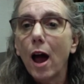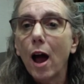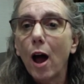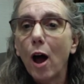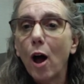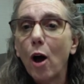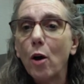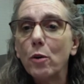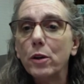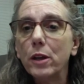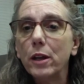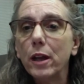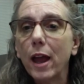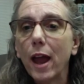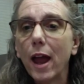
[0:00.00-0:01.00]

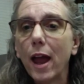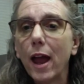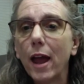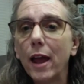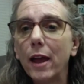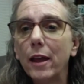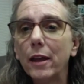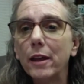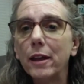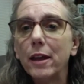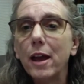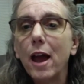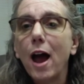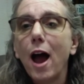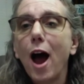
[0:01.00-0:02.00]
Okay,
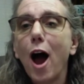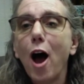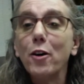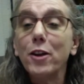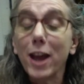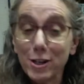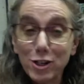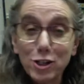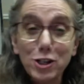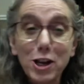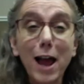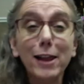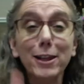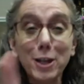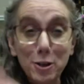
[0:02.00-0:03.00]

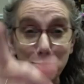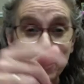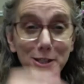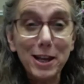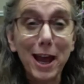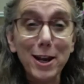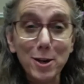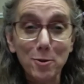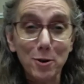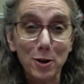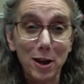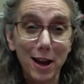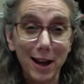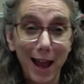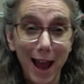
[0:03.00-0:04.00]
Shelley, you said you were
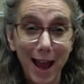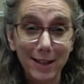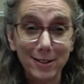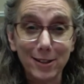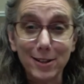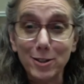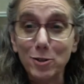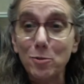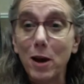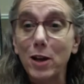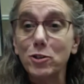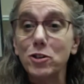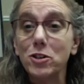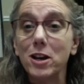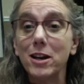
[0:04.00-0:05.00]
going to ask this
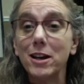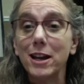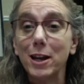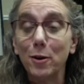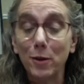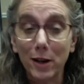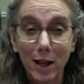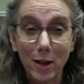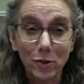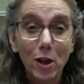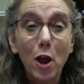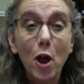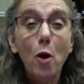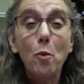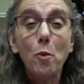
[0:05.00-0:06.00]
question. Here it is.
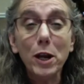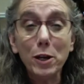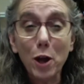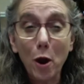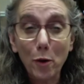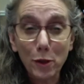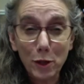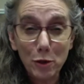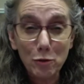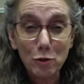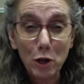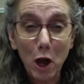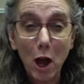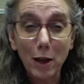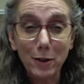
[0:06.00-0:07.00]
We know that your
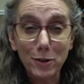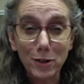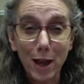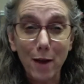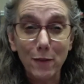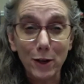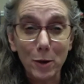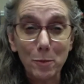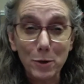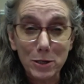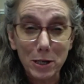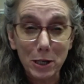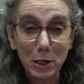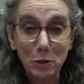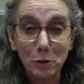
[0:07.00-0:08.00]
dog is having a
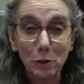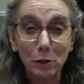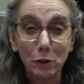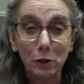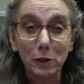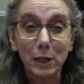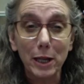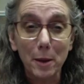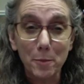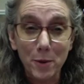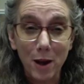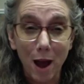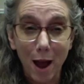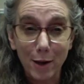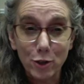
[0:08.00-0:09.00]
particularly
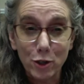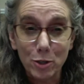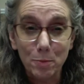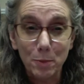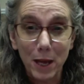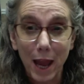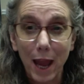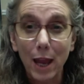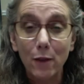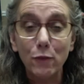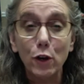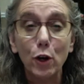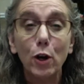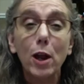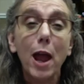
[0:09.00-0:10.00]
obnoxious
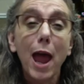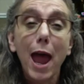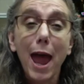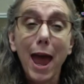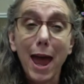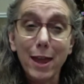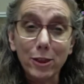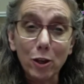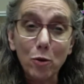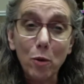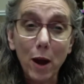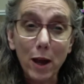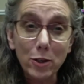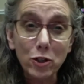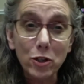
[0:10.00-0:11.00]
behavior. And the
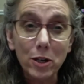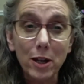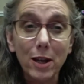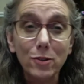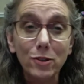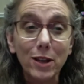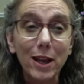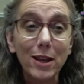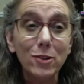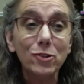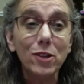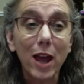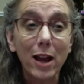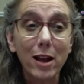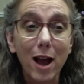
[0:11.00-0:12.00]
question is
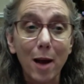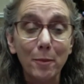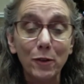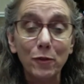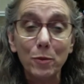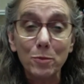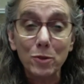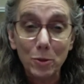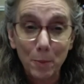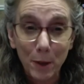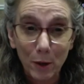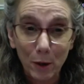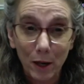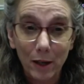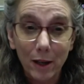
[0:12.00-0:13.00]
that coming from
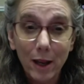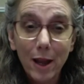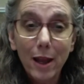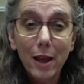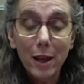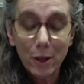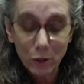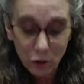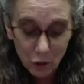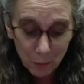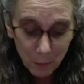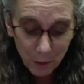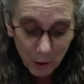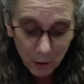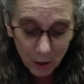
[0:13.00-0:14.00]
spirit? Is
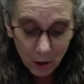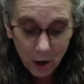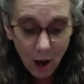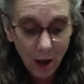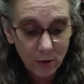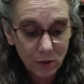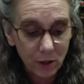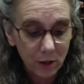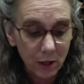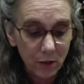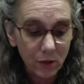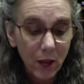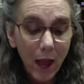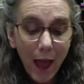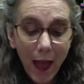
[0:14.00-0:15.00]
spirit causing
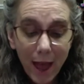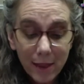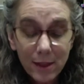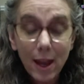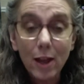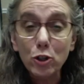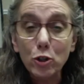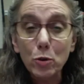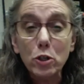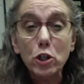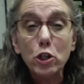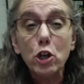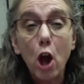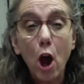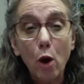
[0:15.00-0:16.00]
this? And the answer
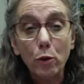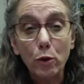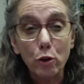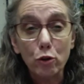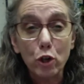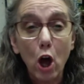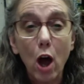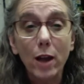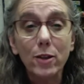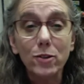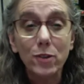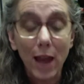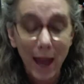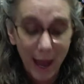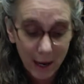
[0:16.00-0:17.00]
is no, your dog
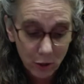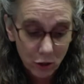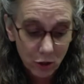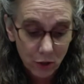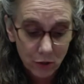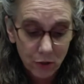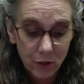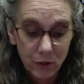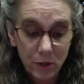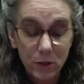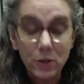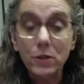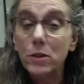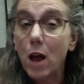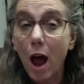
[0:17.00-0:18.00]
is anxious. This
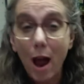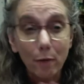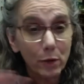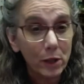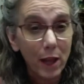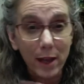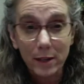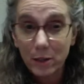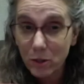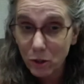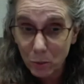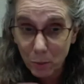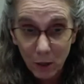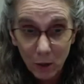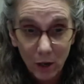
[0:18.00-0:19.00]
is not related to
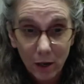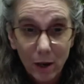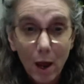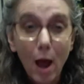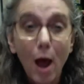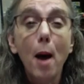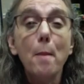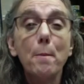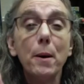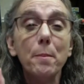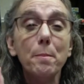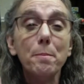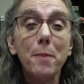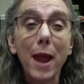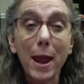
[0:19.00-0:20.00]
spirit,
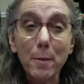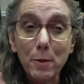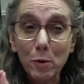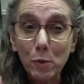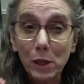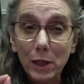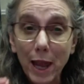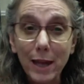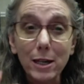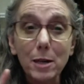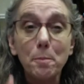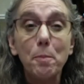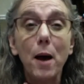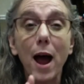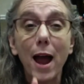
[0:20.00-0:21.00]
but maybe
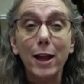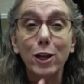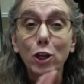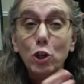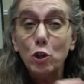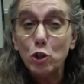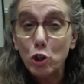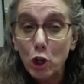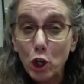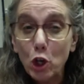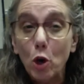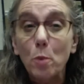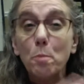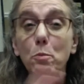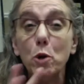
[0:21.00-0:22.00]
related to
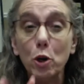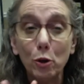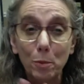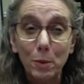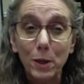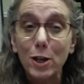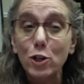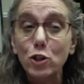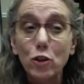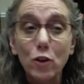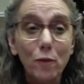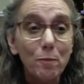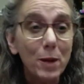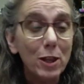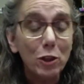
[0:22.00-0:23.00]
your mood, because
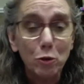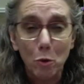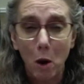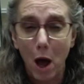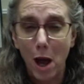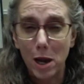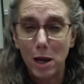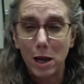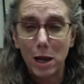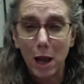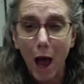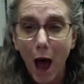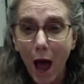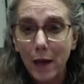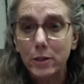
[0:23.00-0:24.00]
you've been through a
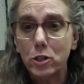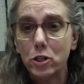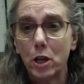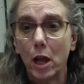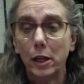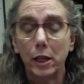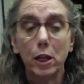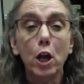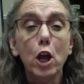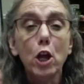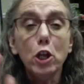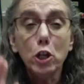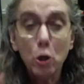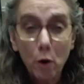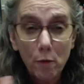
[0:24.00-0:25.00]
lot, Shelley.
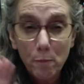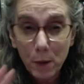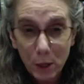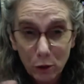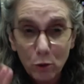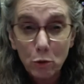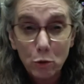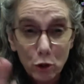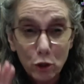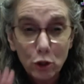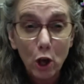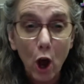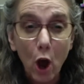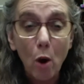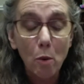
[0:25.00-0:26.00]
You have been through
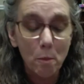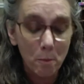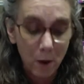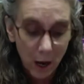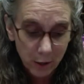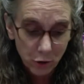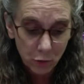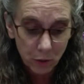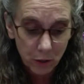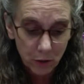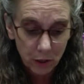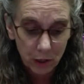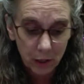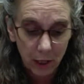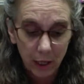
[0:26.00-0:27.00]
so much
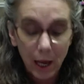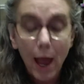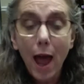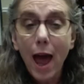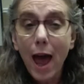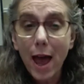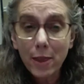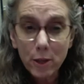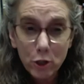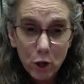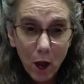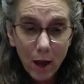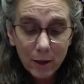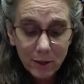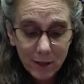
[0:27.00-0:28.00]
recently. And the
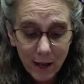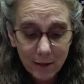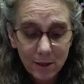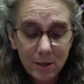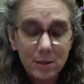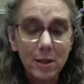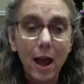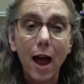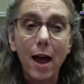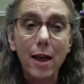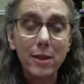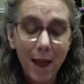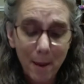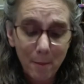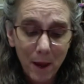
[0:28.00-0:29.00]
dog senses that,
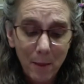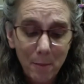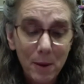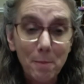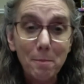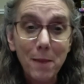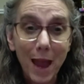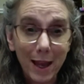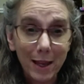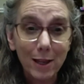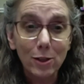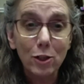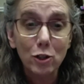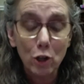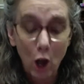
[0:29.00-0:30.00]
and that may be
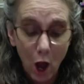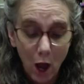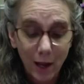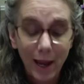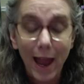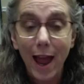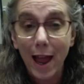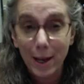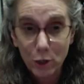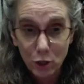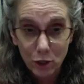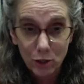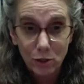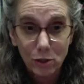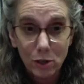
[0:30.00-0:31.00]
making the dog
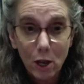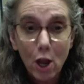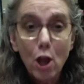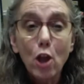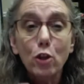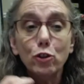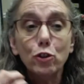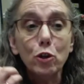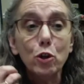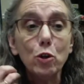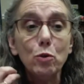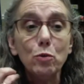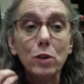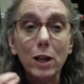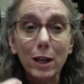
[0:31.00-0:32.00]
anxious. So
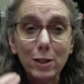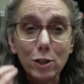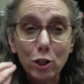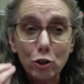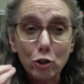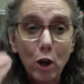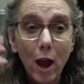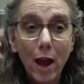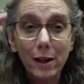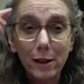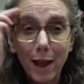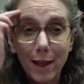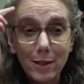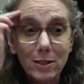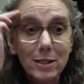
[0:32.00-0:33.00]
you need to try to
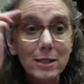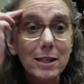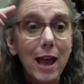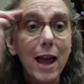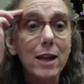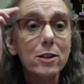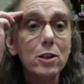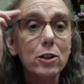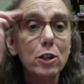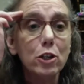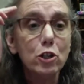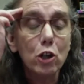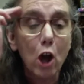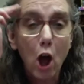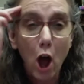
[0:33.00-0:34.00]
send the
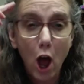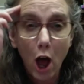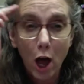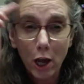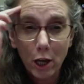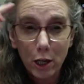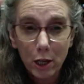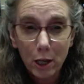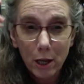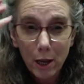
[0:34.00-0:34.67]
dog